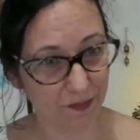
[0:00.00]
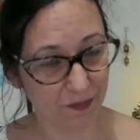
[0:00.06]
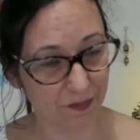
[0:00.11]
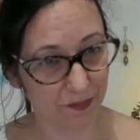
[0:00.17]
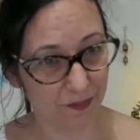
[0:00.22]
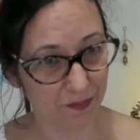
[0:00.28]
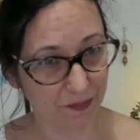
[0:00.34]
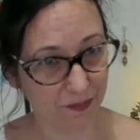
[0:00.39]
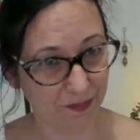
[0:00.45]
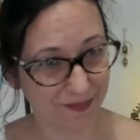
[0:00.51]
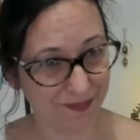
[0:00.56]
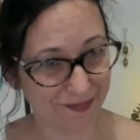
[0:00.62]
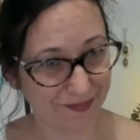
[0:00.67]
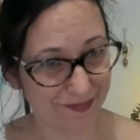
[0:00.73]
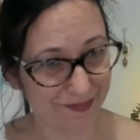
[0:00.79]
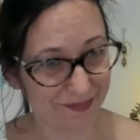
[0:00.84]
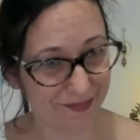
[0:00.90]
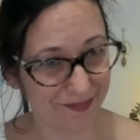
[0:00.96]

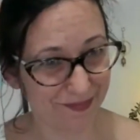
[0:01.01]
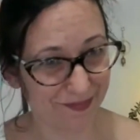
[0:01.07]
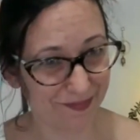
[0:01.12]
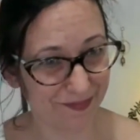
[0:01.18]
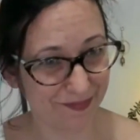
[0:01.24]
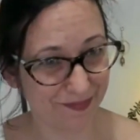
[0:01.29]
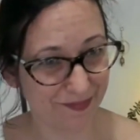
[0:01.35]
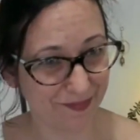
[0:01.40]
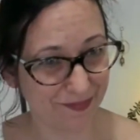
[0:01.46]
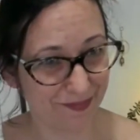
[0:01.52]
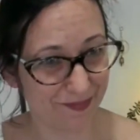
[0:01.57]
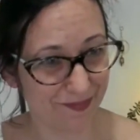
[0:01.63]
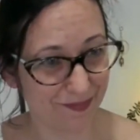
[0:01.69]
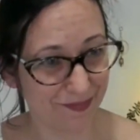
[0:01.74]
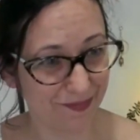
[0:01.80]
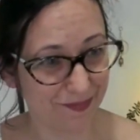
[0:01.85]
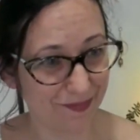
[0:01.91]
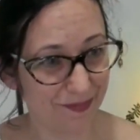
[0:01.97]

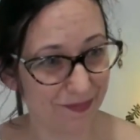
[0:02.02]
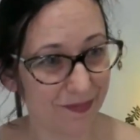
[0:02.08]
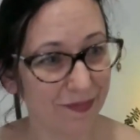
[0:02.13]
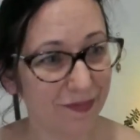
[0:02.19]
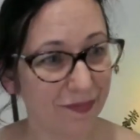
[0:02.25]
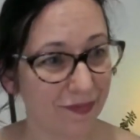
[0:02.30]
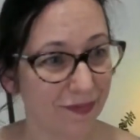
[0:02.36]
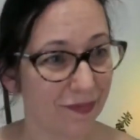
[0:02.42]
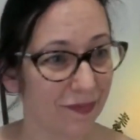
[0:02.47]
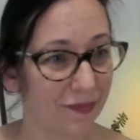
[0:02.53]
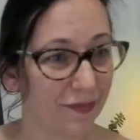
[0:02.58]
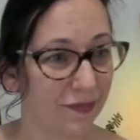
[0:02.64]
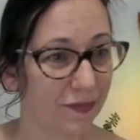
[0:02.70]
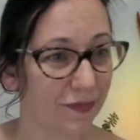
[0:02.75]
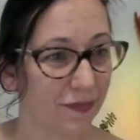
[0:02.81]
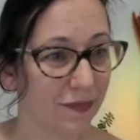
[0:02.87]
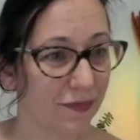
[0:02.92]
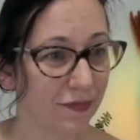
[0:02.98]

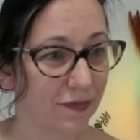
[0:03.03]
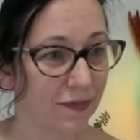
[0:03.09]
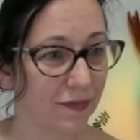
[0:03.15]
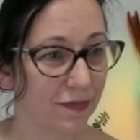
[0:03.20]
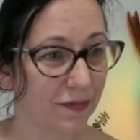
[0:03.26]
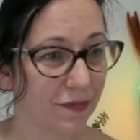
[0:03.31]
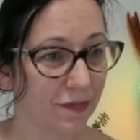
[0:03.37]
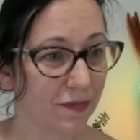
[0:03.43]
(silent)